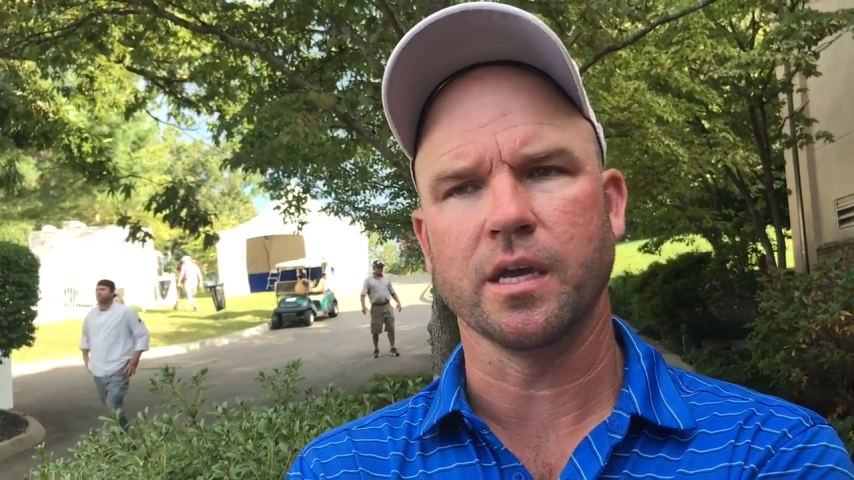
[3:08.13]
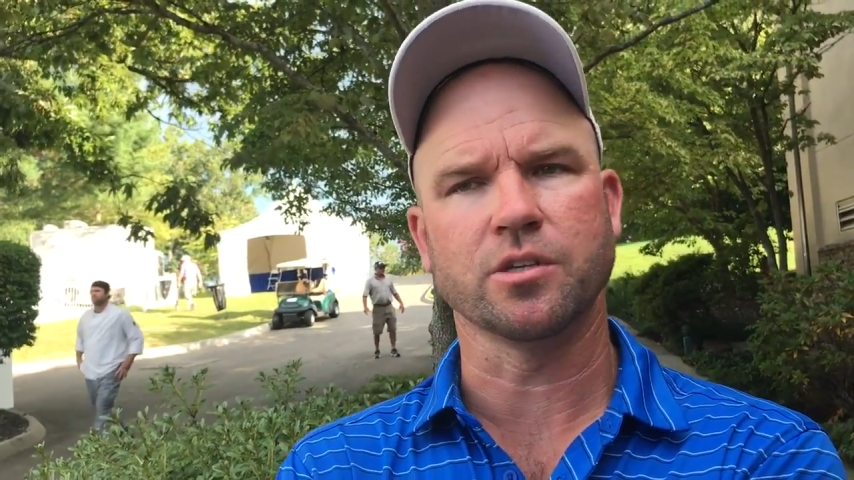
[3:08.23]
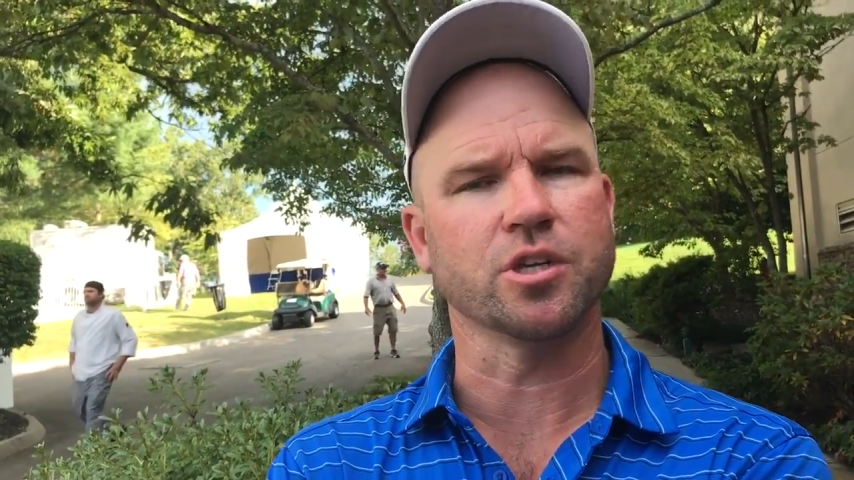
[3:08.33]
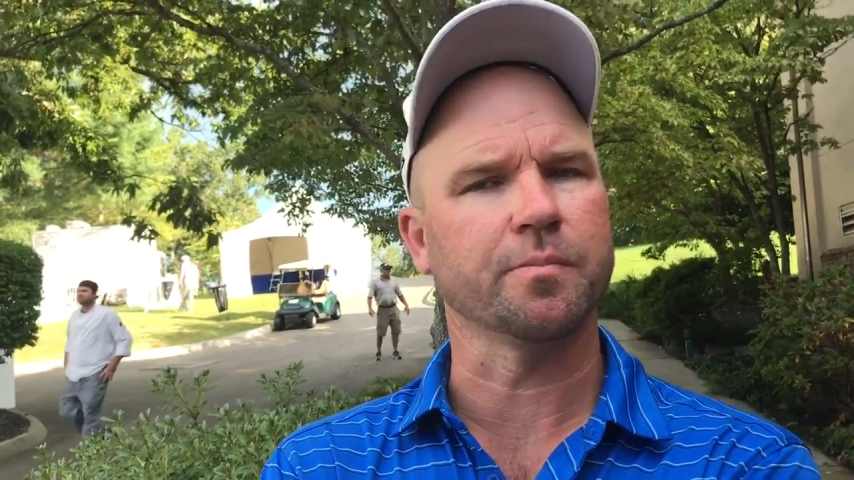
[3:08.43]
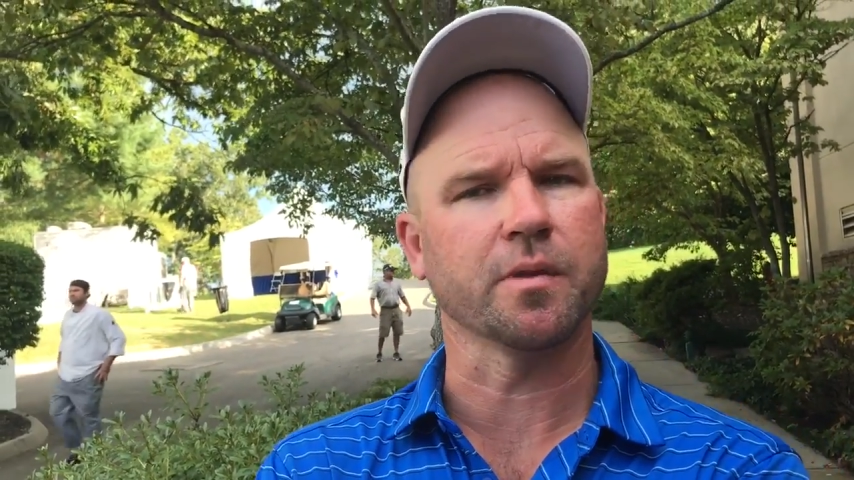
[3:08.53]

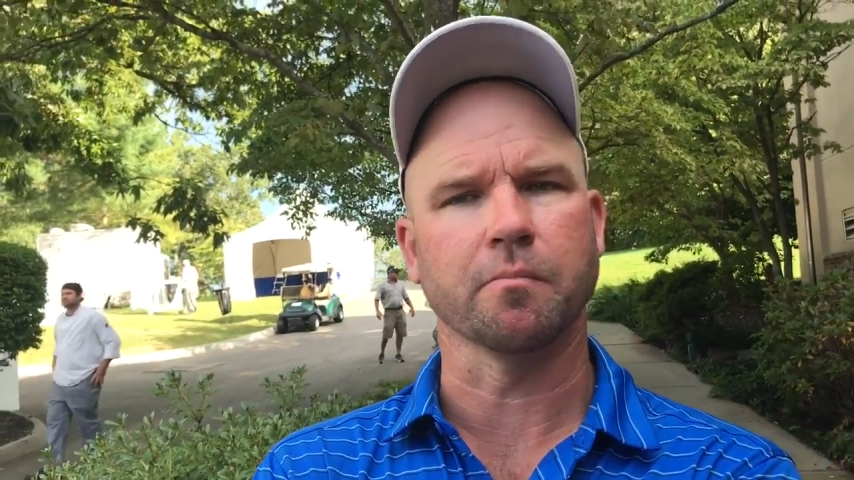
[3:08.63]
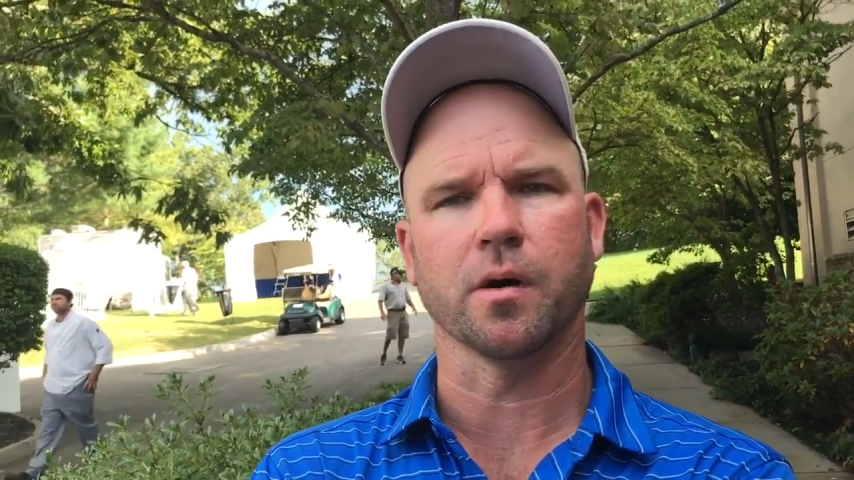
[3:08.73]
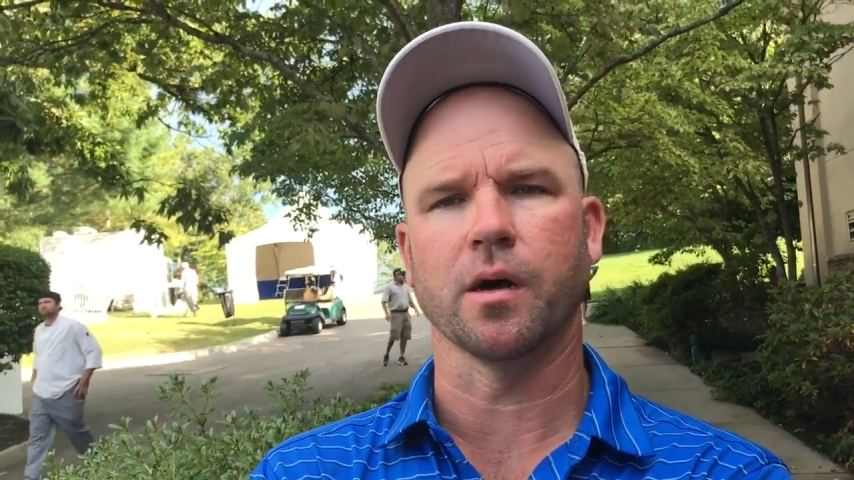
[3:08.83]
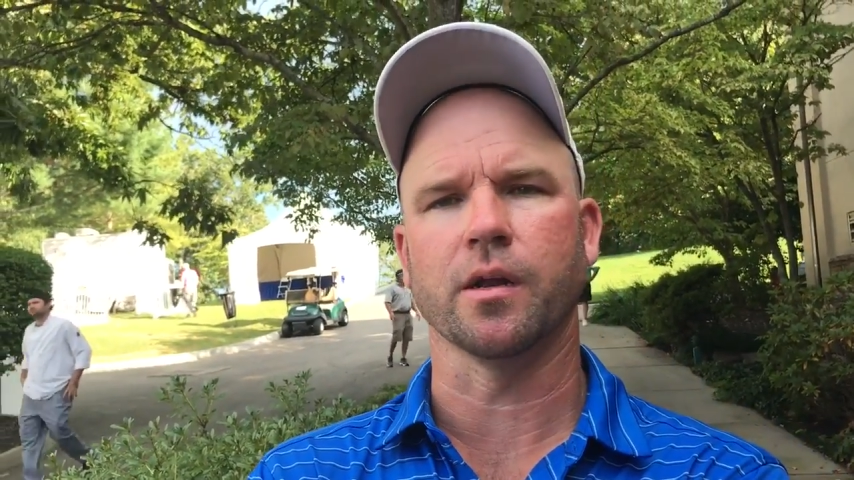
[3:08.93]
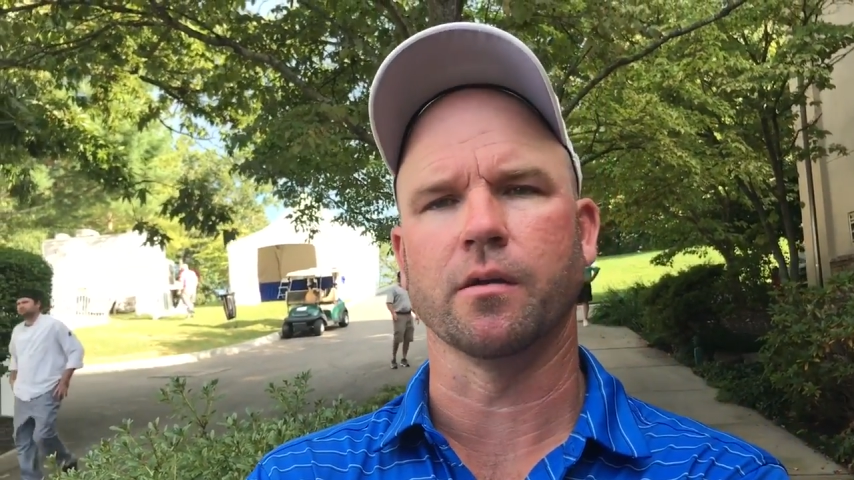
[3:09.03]
he chipped and
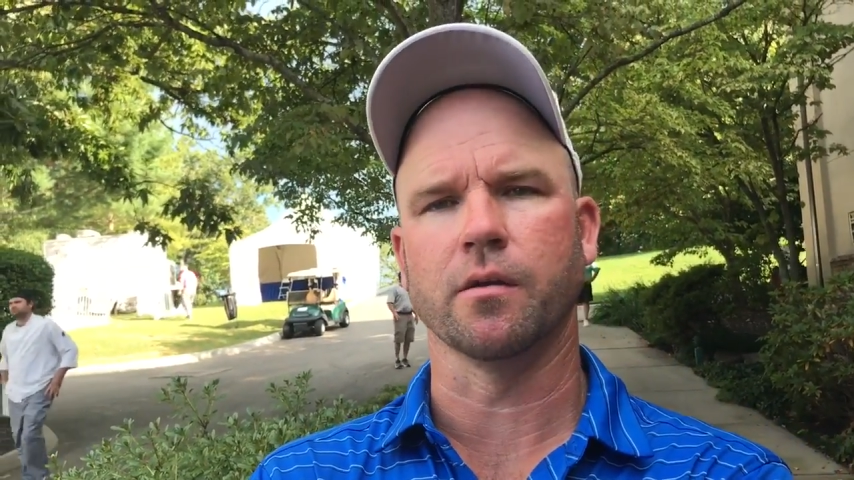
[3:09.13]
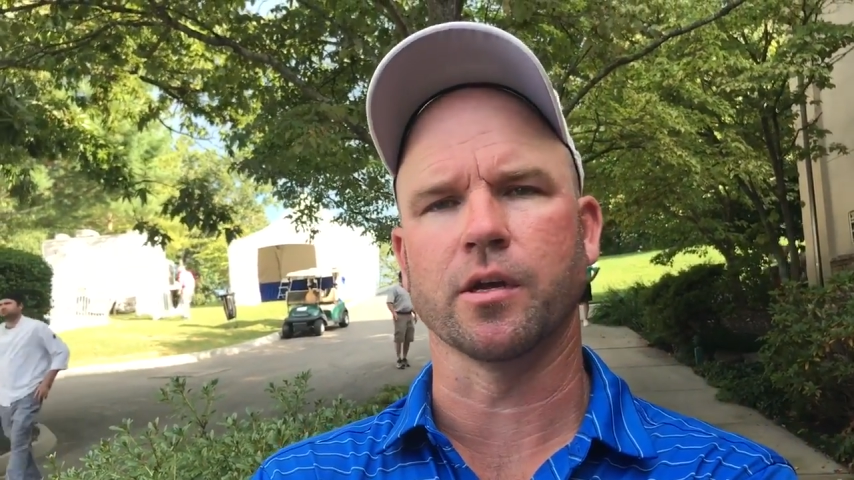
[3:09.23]
putted